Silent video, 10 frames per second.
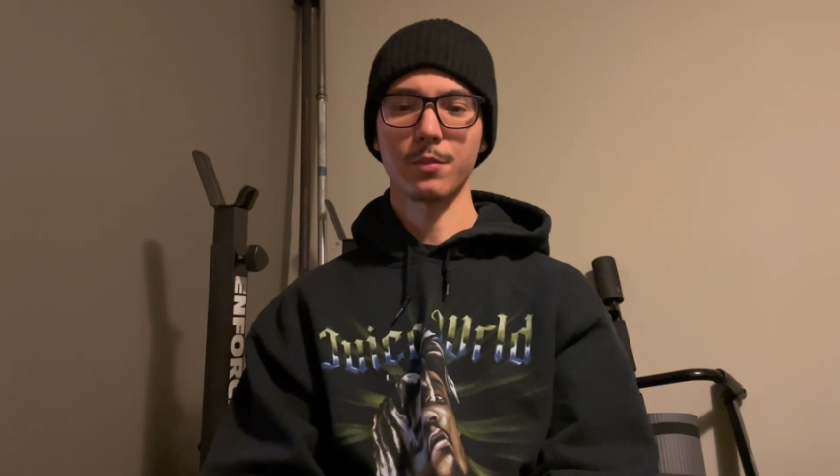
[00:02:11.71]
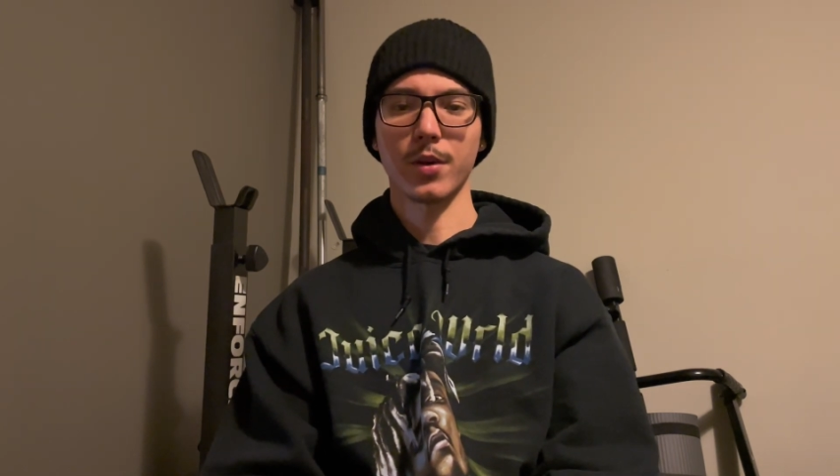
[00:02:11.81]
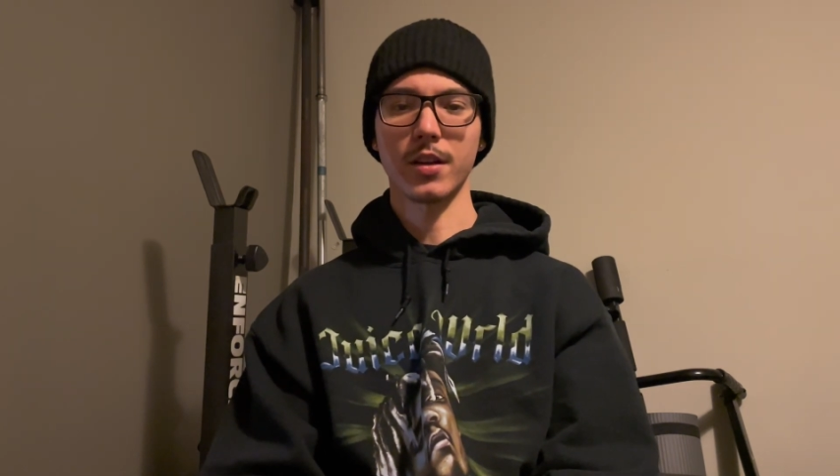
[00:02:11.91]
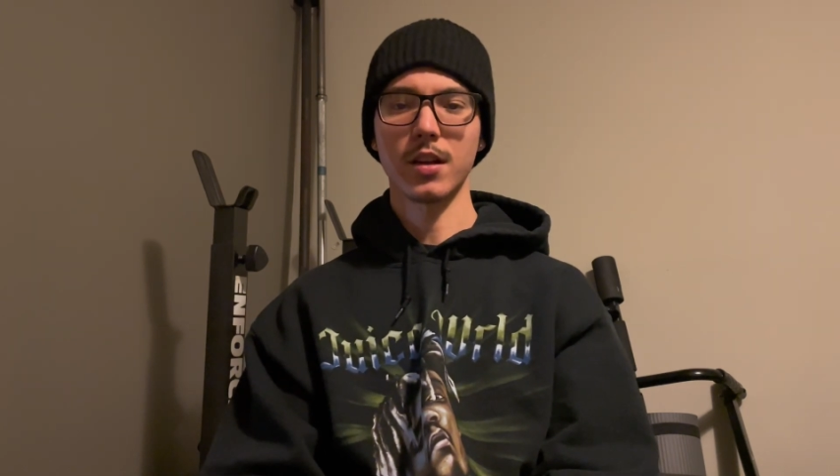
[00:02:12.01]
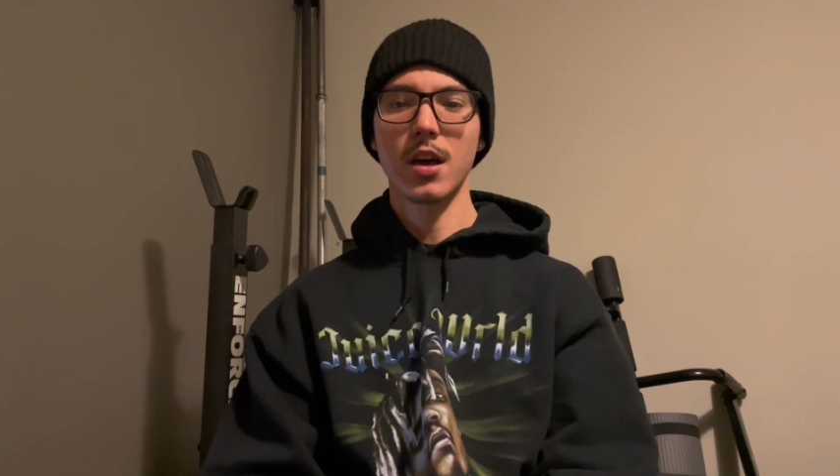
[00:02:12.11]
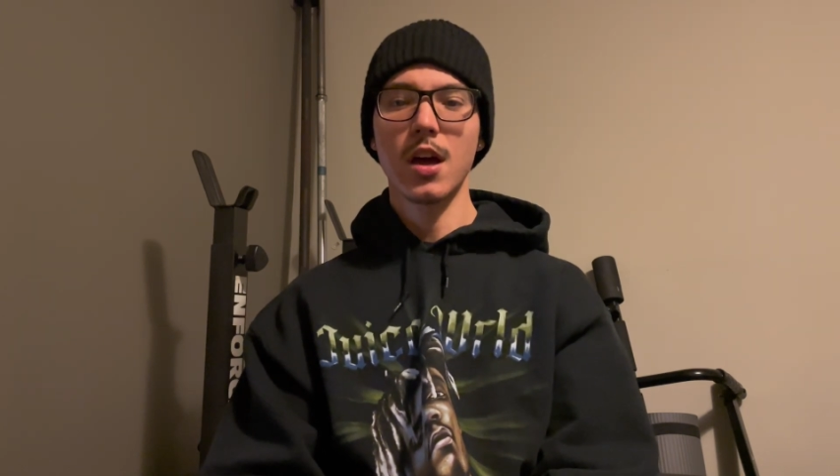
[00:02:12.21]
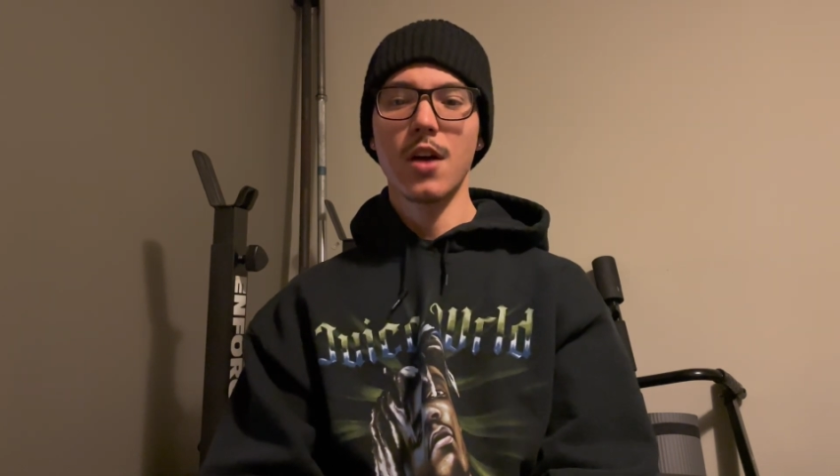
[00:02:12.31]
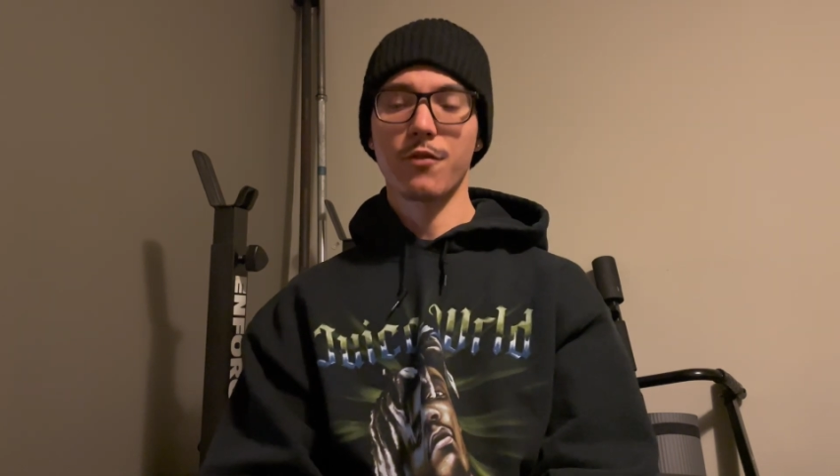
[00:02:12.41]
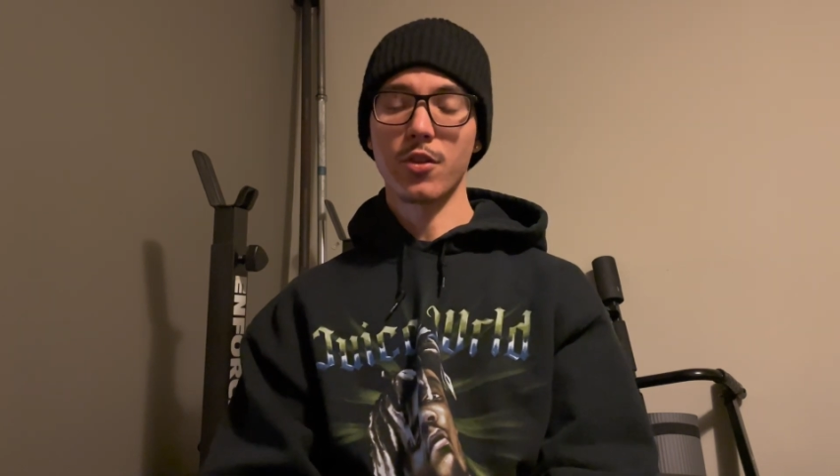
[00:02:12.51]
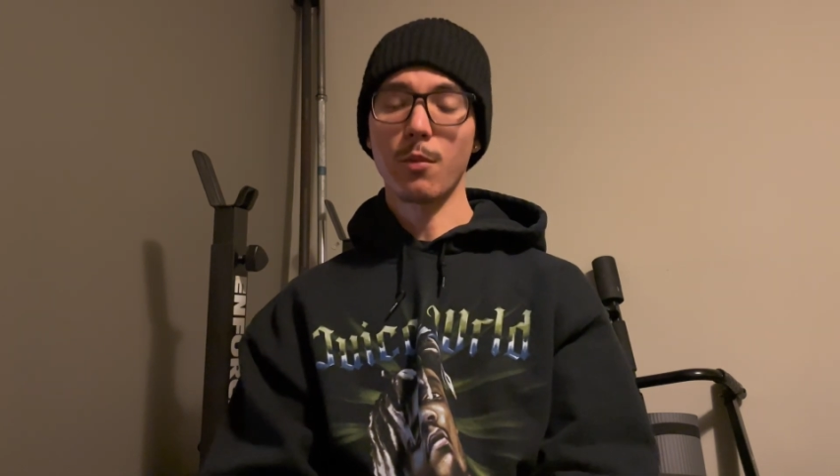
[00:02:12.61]
But
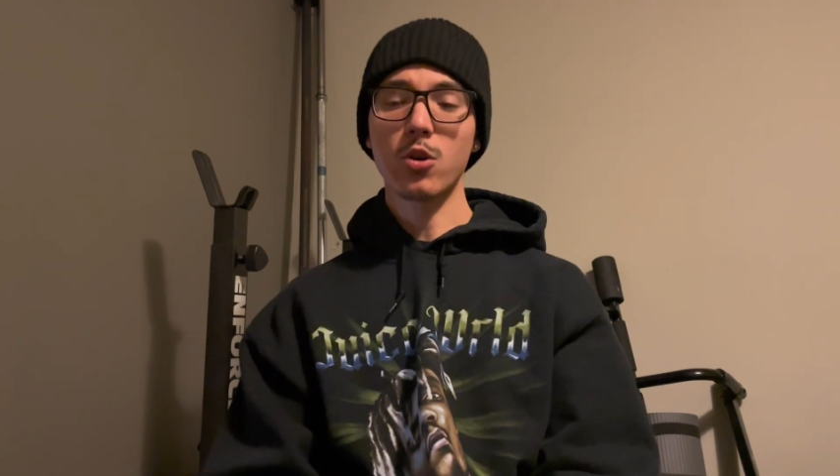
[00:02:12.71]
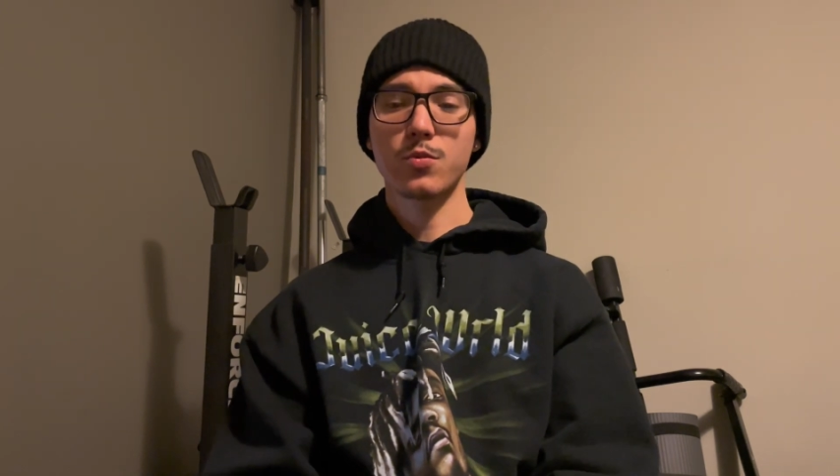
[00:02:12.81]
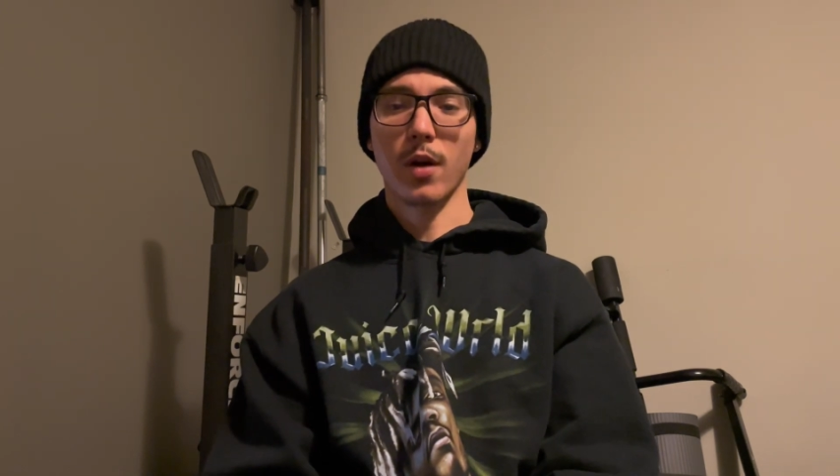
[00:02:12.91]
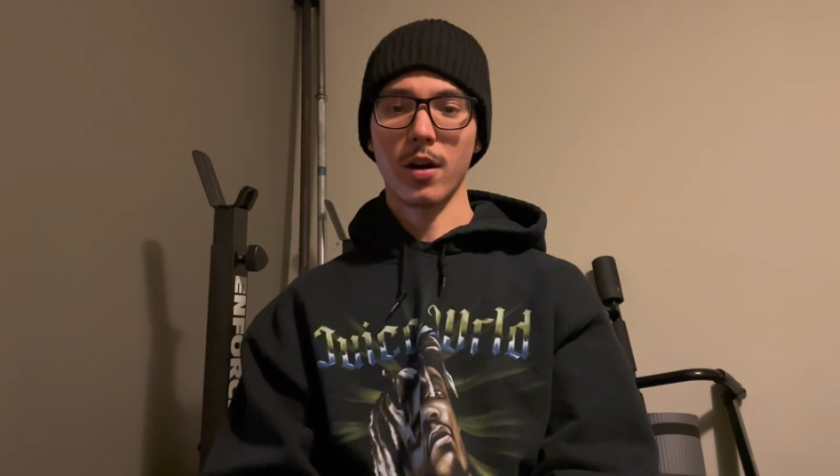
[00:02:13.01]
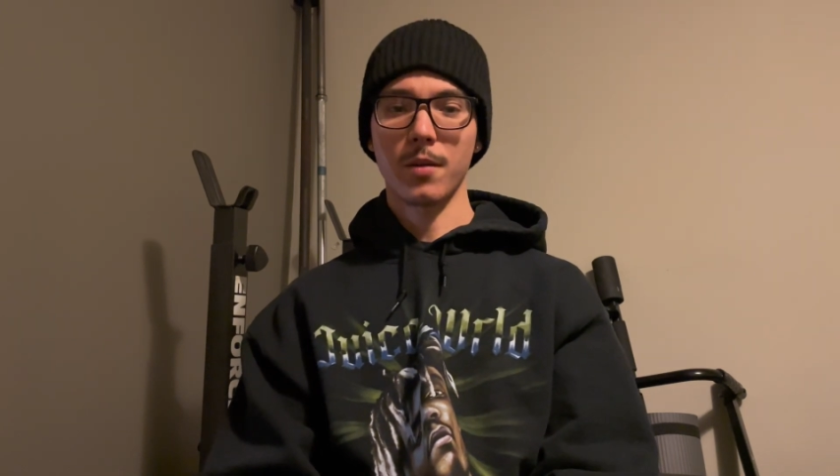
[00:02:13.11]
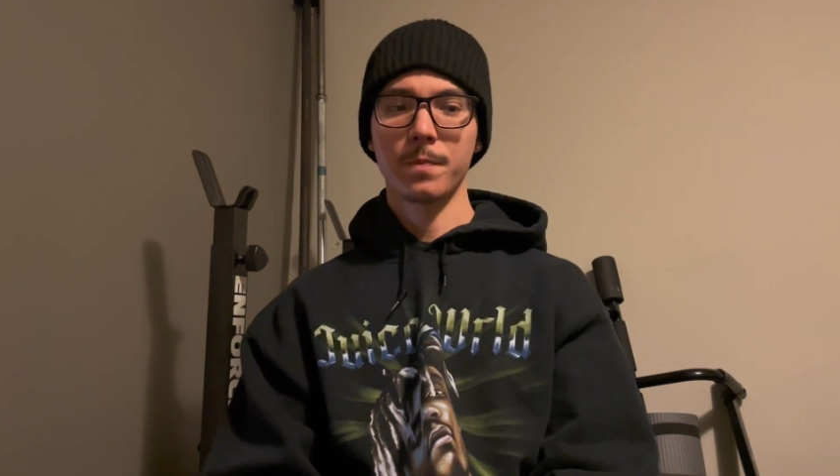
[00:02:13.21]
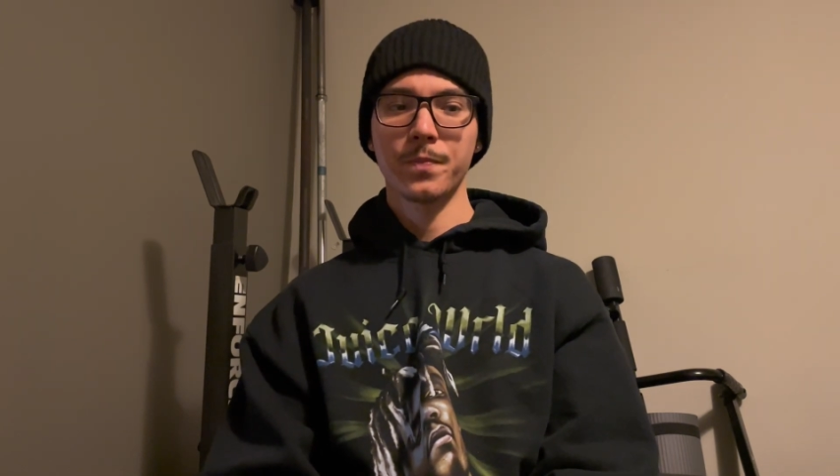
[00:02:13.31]
for the most part,